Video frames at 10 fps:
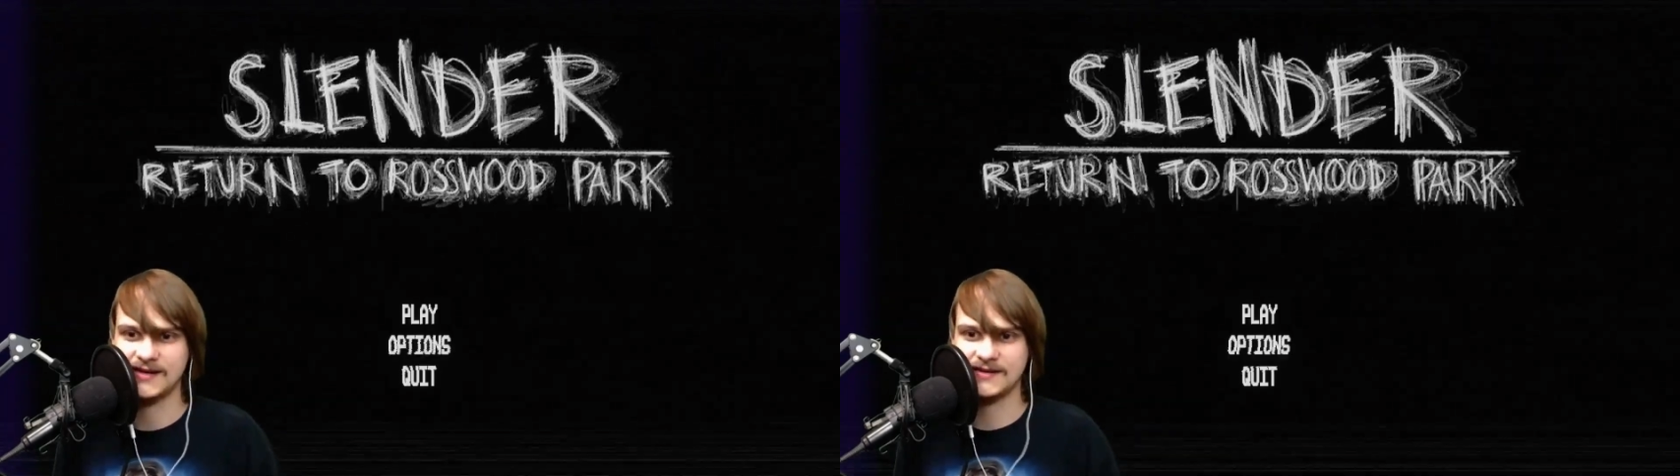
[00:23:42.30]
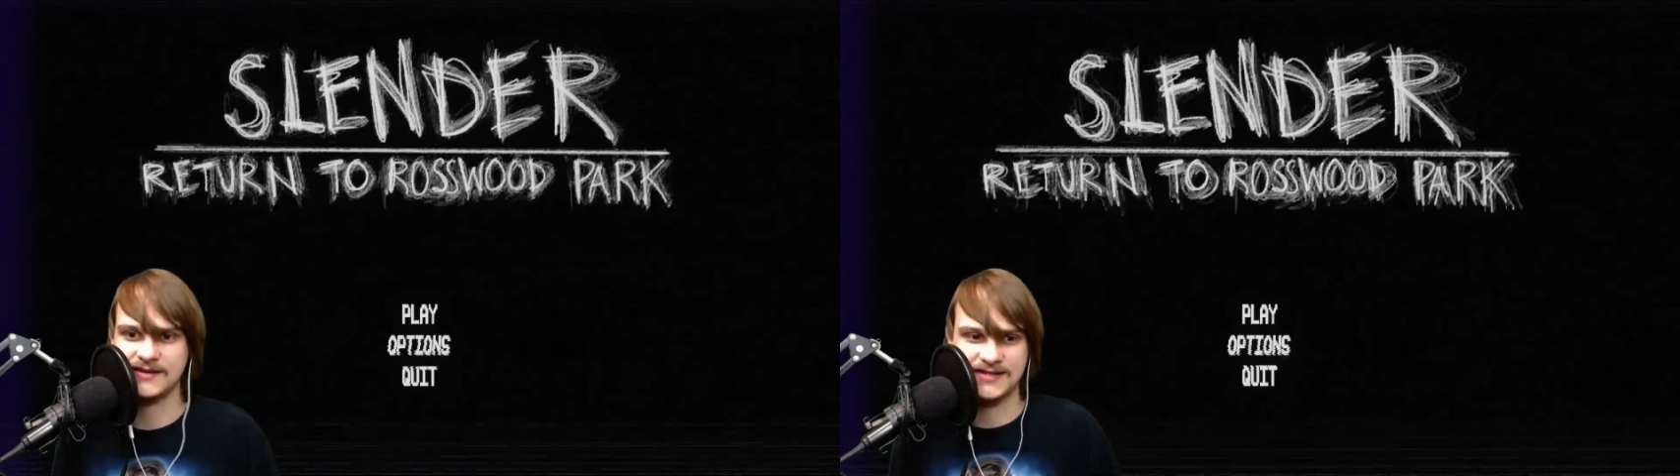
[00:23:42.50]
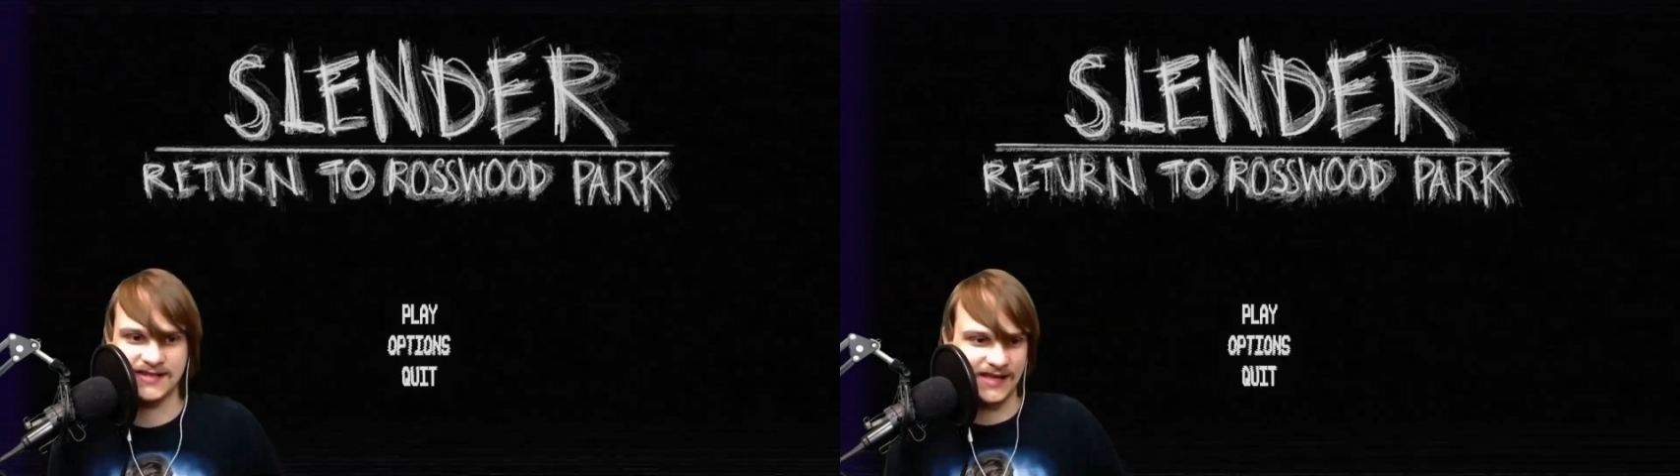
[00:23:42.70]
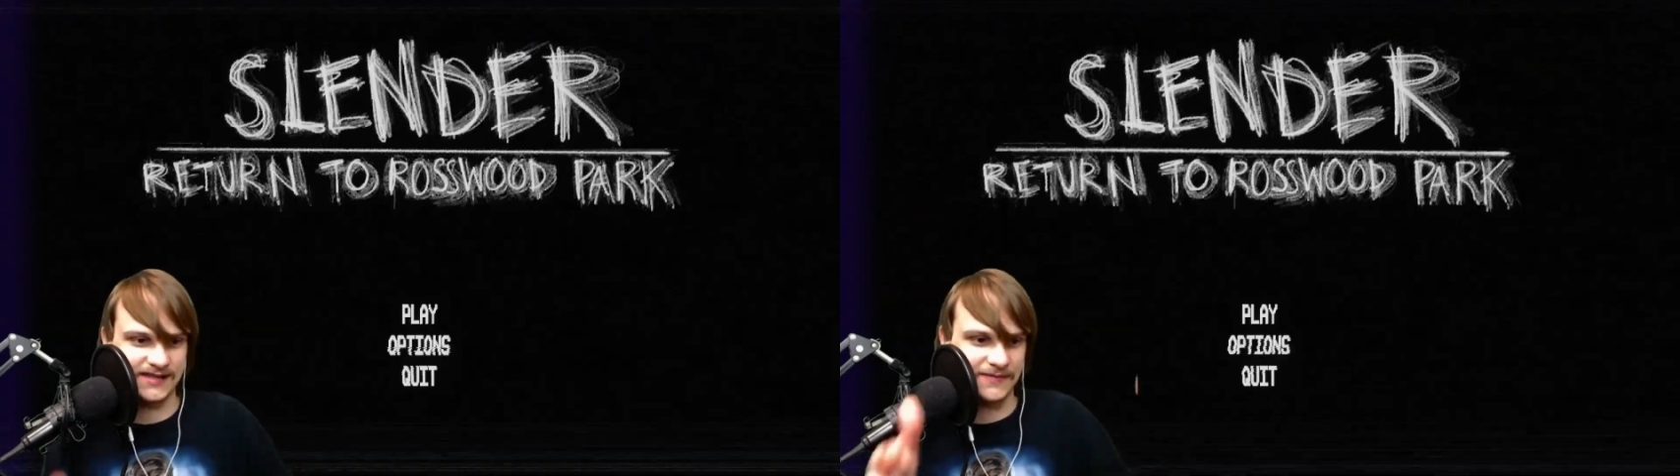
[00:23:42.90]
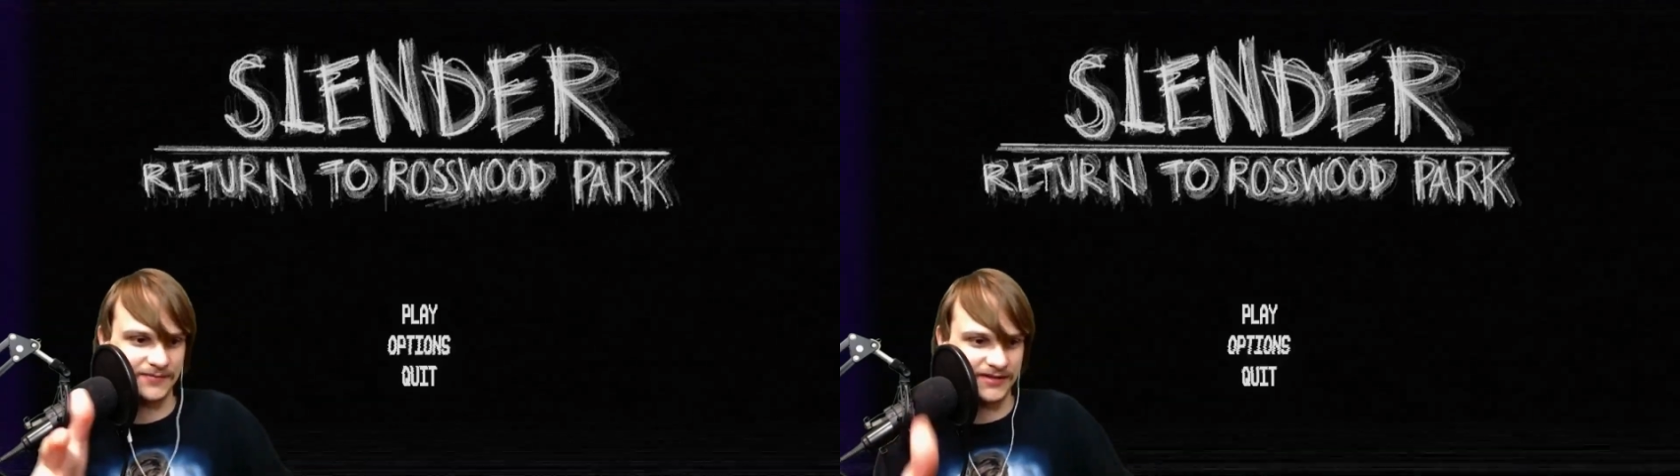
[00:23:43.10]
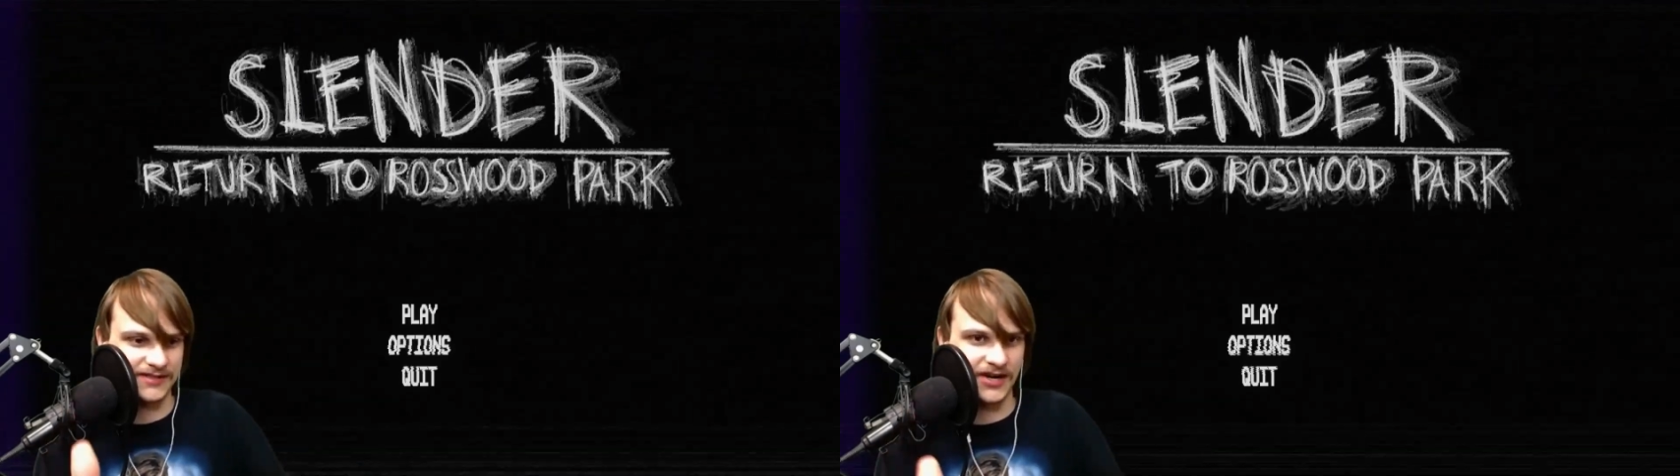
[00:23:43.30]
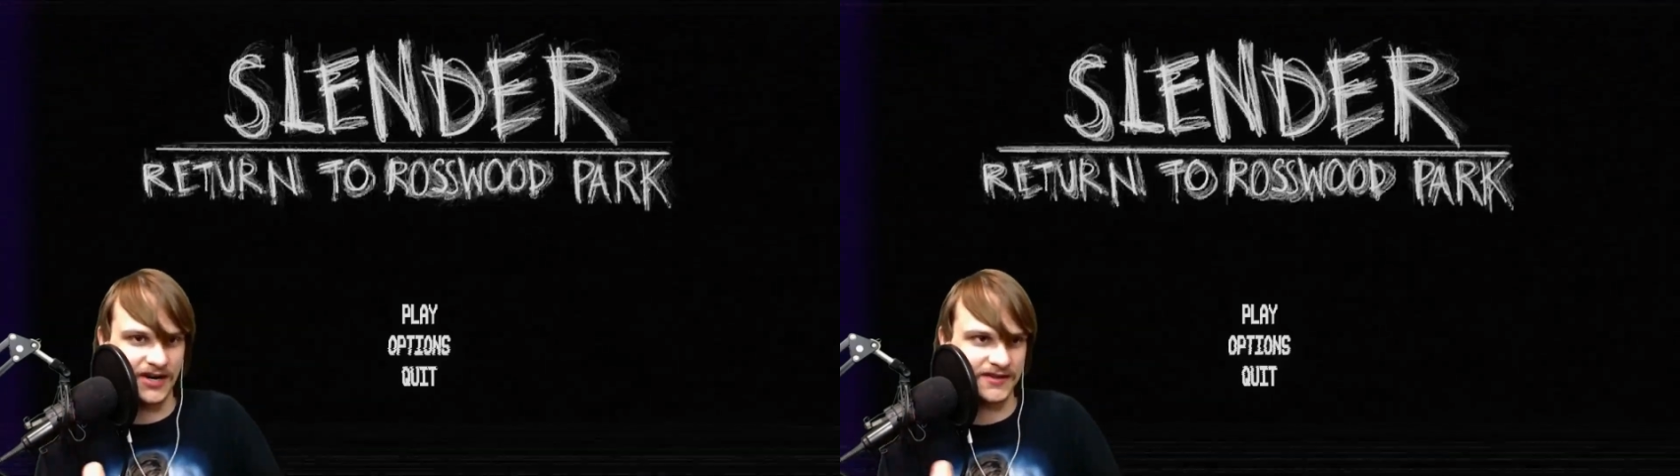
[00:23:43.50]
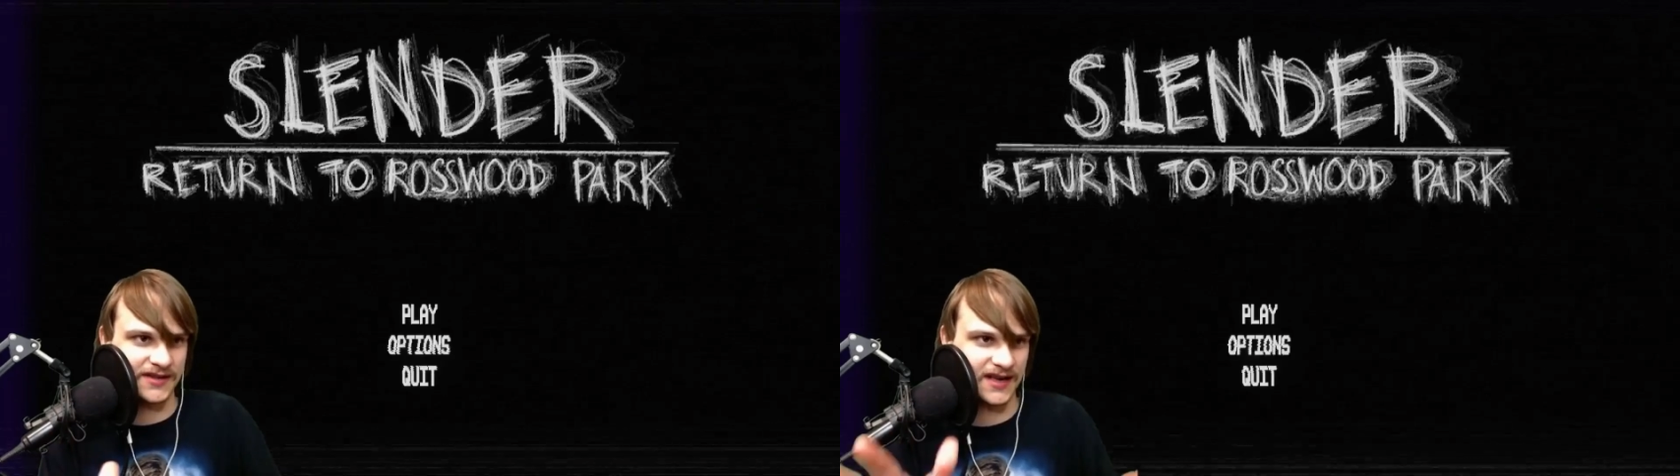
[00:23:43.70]
You see like that police
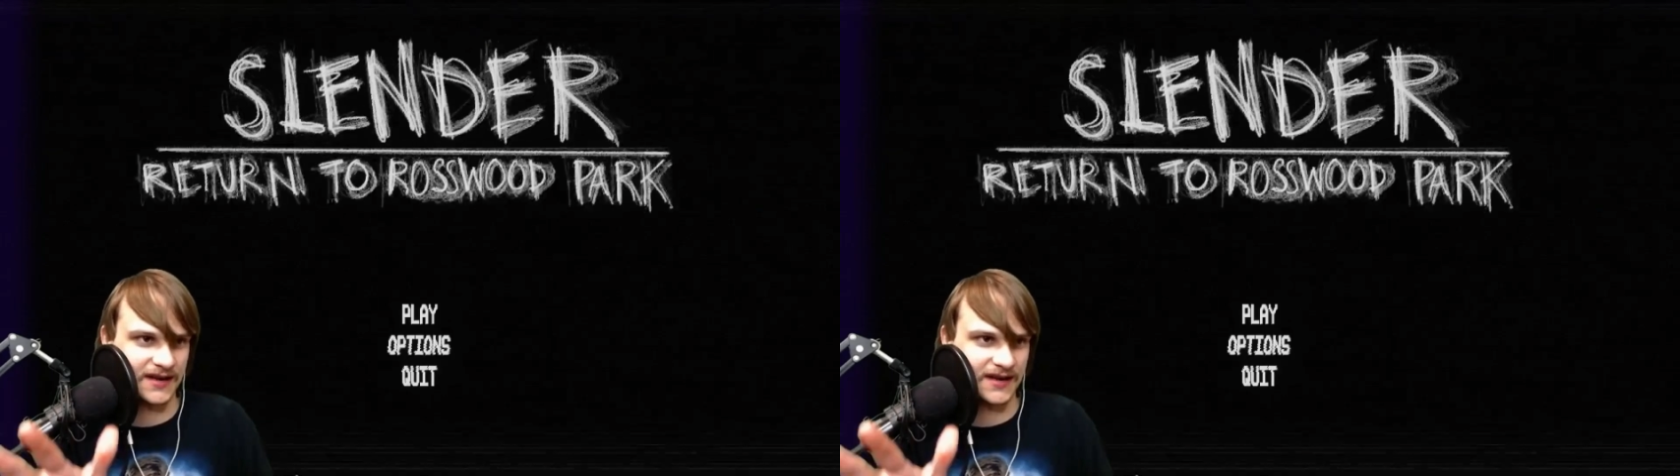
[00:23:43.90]
car in the